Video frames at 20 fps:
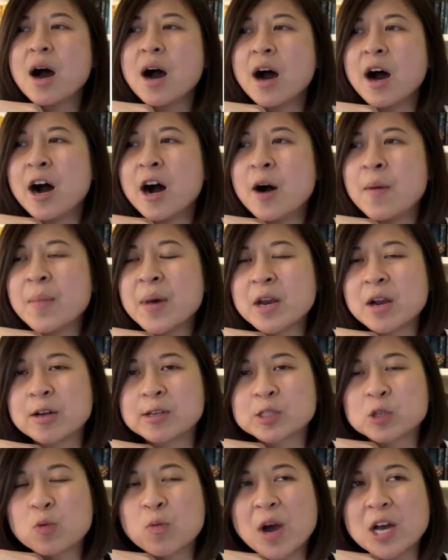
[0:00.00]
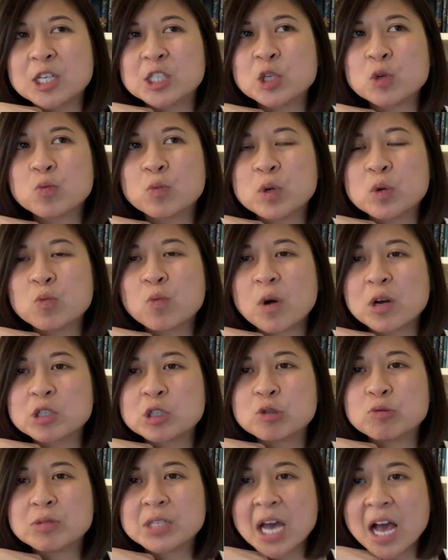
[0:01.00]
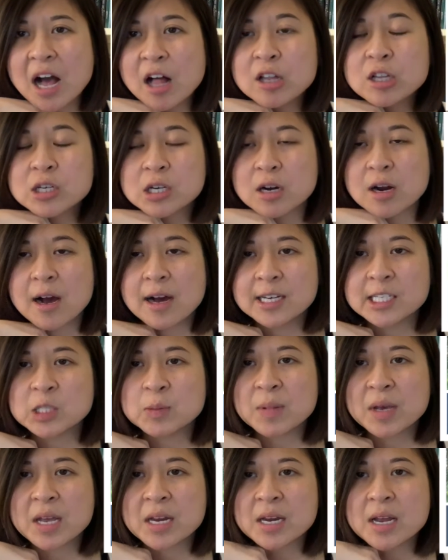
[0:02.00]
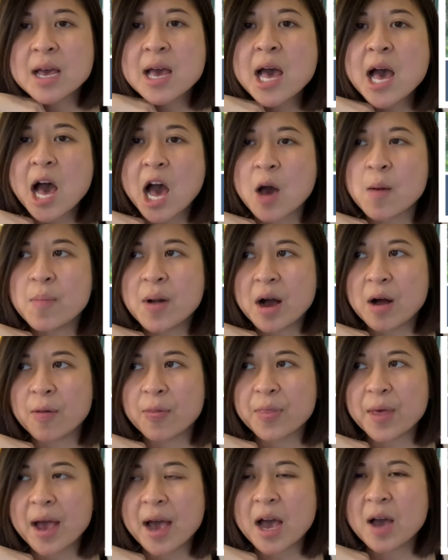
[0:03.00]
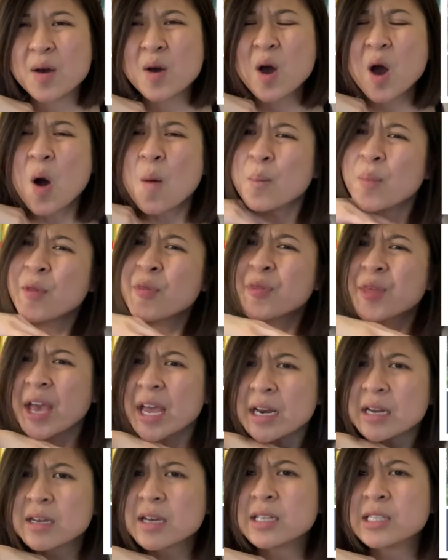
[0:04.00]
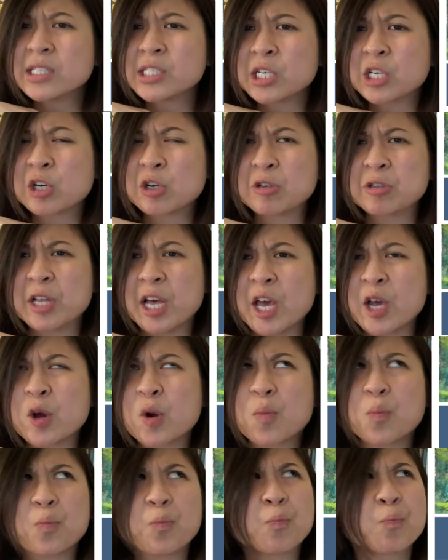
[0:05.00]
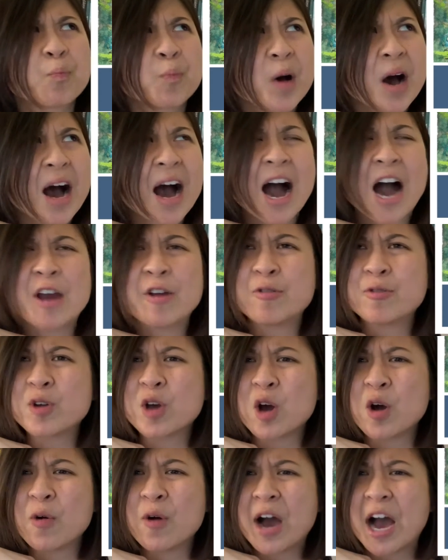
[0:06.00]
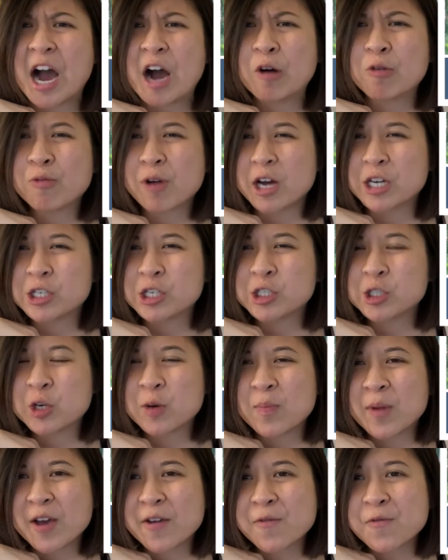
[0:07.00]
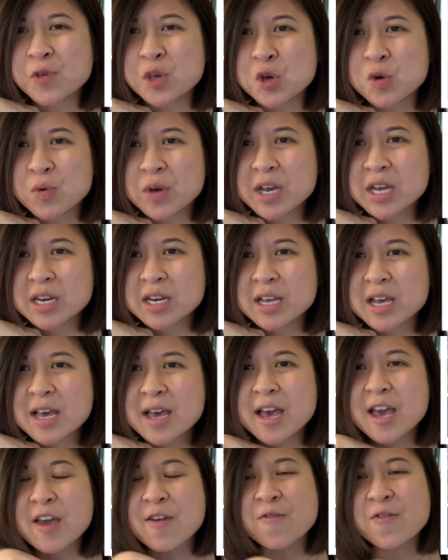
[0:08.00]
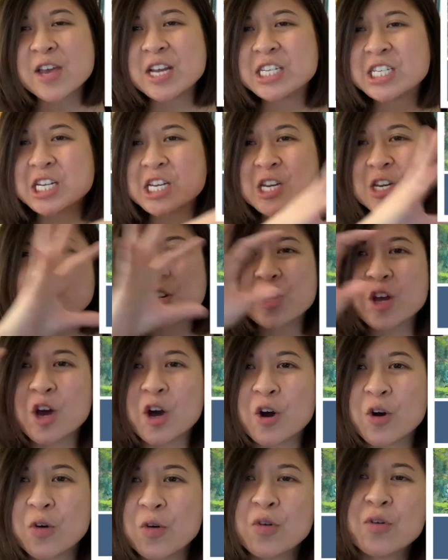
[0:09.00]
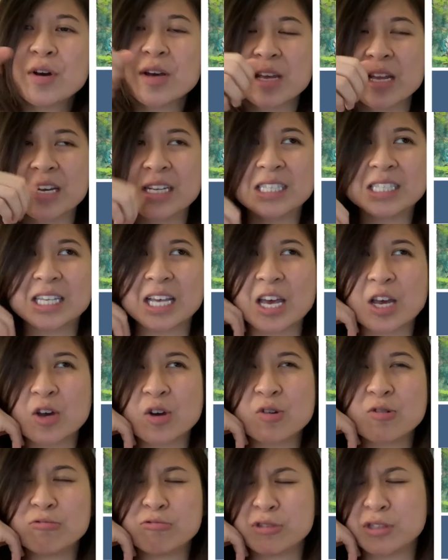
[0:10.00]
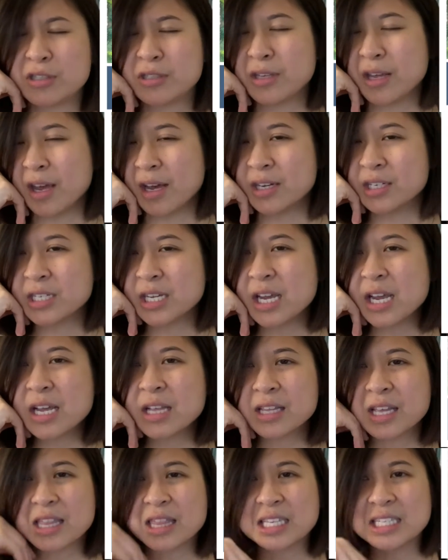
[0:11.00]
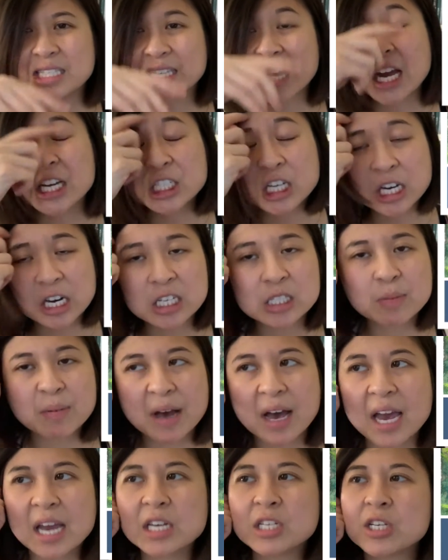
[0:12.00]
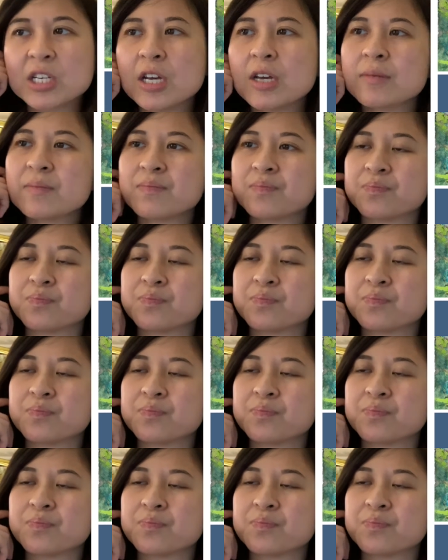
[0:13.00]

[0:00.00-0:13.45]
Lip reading: And also why she wouldn't want to tell her husband about that. But then consider, like, I don't know how Rochester might view it if he didn't know. It's like, who's Sandy? Like the sketchiness behind it.